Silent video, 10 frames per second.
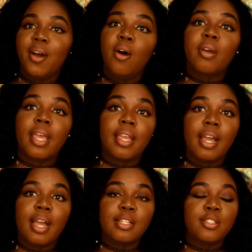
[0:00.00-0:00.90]
Okay
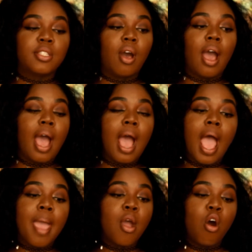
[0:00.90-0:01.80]
guys, so
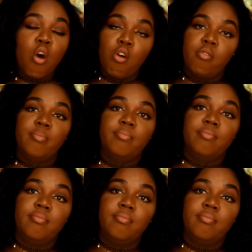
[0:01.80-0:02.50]
I hope,